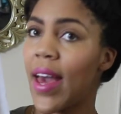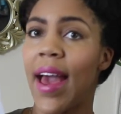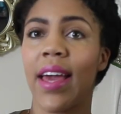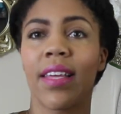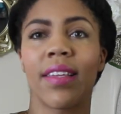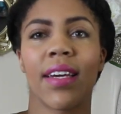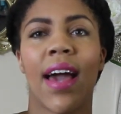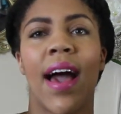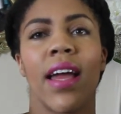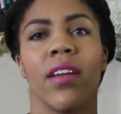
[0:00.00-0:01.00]
that is to
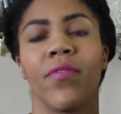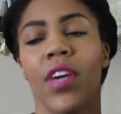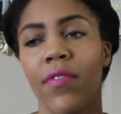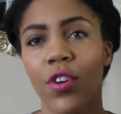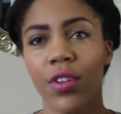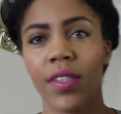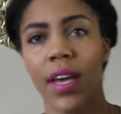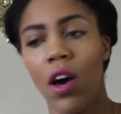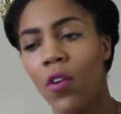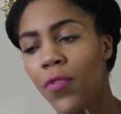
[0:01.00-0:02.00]
kind of give
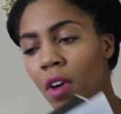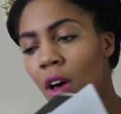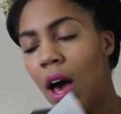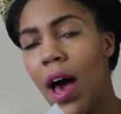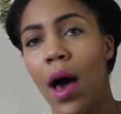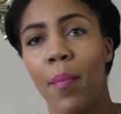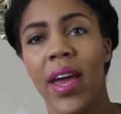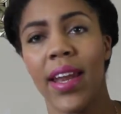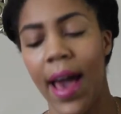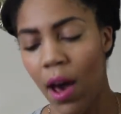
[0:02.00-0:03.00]
yourself
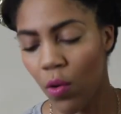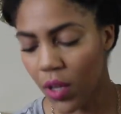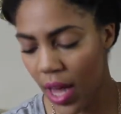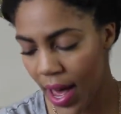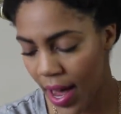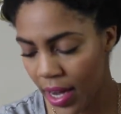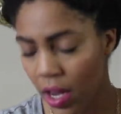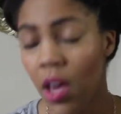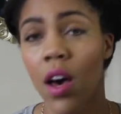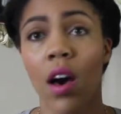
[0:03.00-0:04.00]
an
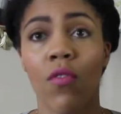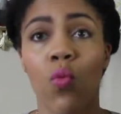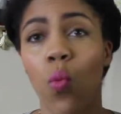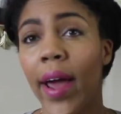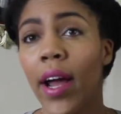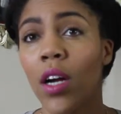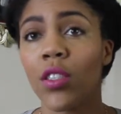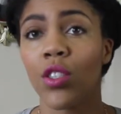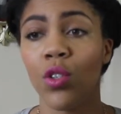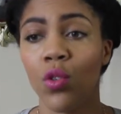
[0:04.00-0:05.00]
outline of
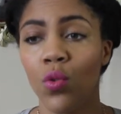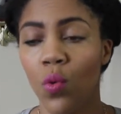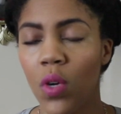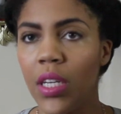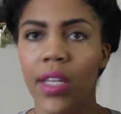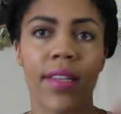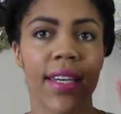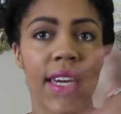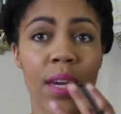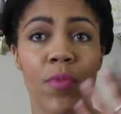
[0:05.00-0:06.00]
where you need
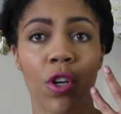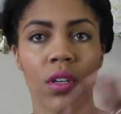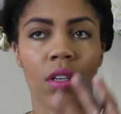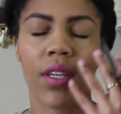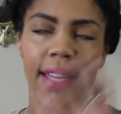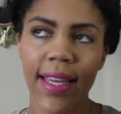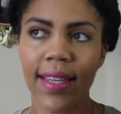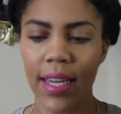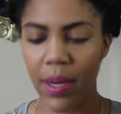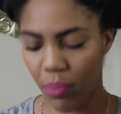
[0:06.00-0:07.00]
to keep your
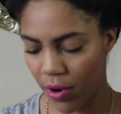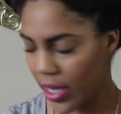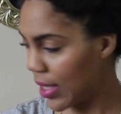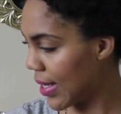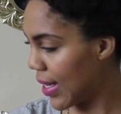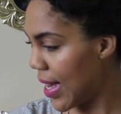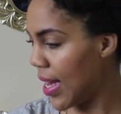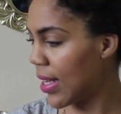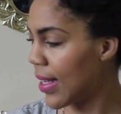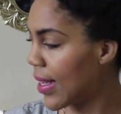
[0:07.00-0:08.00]
kissy prints
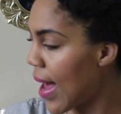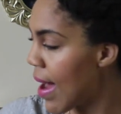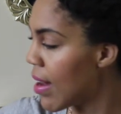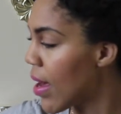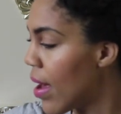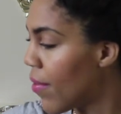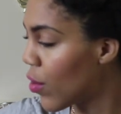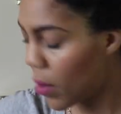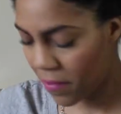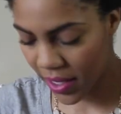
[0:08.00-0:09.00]
inside of,
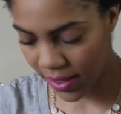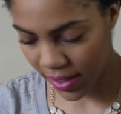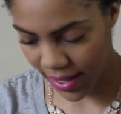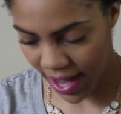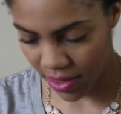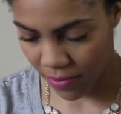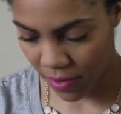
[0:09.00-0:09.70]
so it fits inside the